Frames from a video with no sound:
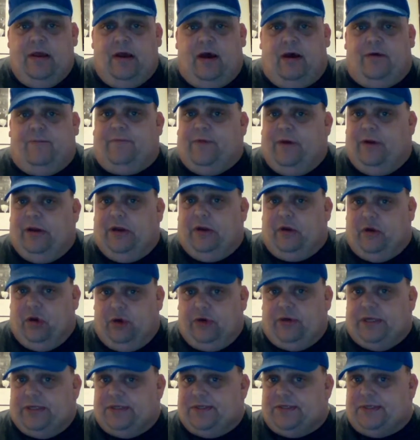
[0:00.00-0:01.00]
a, very
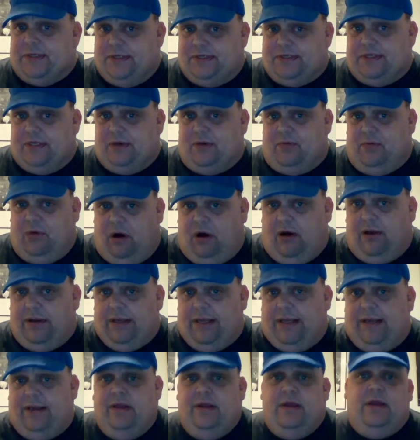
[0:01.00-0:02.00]
good, consistent
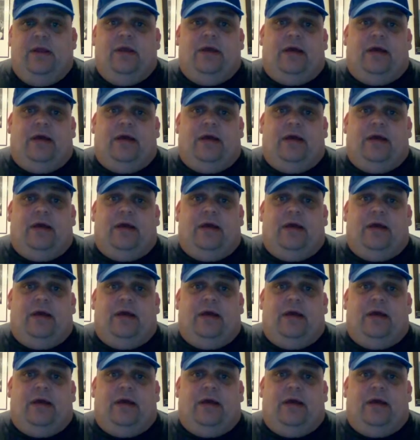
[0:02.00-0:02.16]
quality.